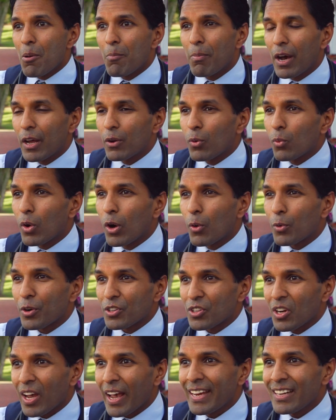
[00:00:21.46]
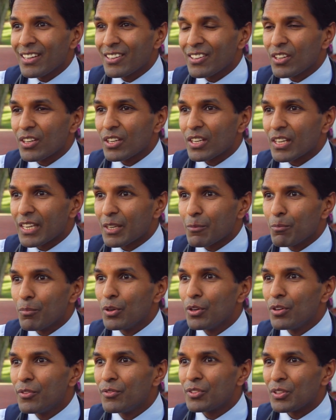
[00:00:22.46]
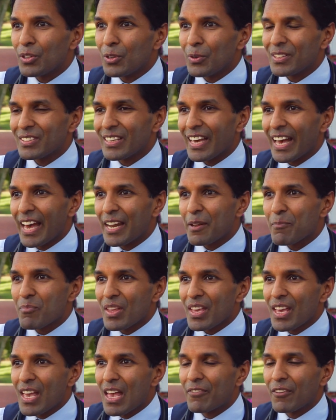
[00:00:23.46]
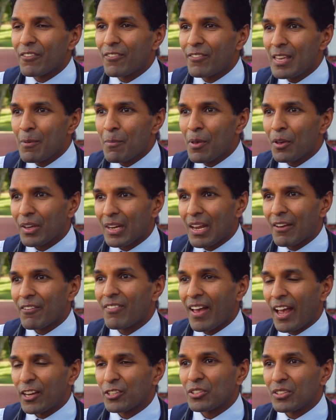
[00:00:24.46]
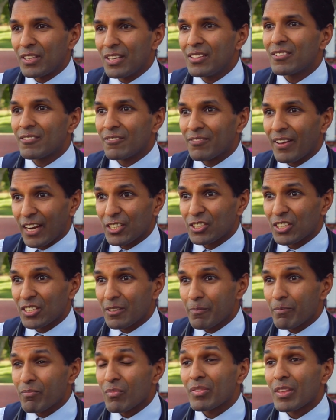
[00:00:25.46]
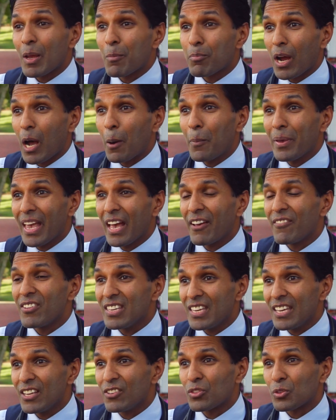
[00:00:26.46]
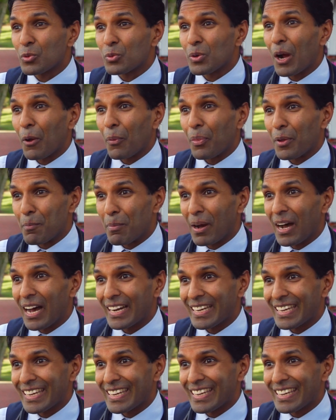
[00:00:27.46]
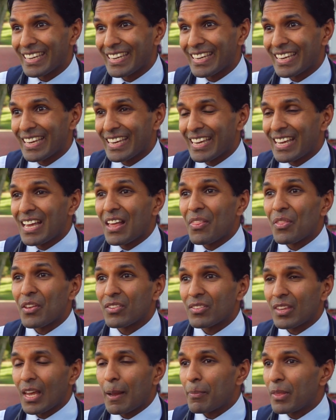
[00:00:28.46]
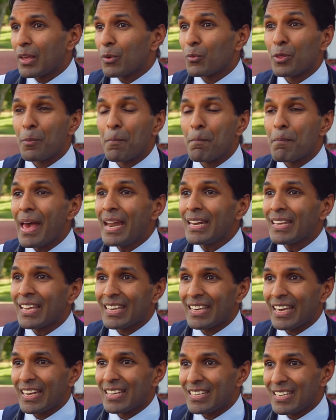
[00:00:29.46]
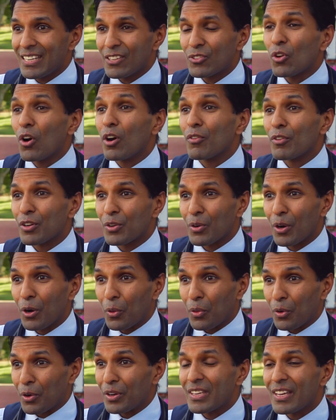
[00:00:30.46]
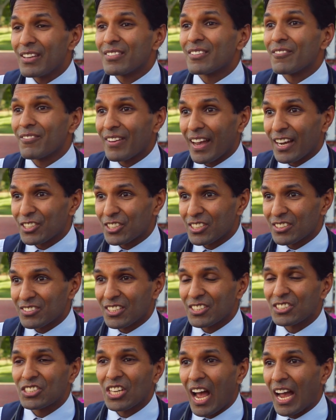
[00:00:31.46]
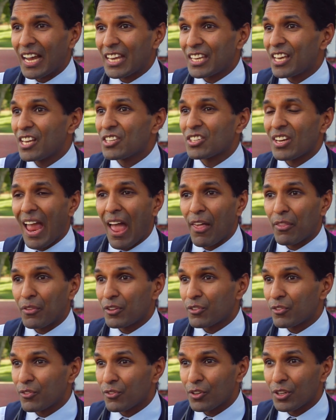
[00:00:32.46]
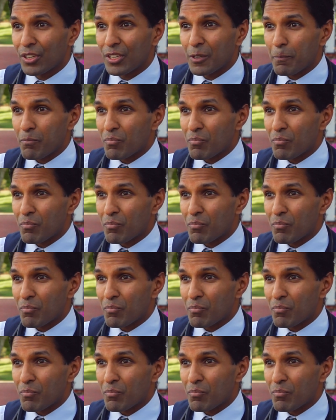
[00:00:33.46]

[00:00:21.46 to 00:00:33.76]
But what we're trying to move to is that if a female can have a vaginal yeast infection, they probably have yeast throughout their body. The same thing with men can get yeast overgrowth or yeast infections, the jock itch, athlete's foot,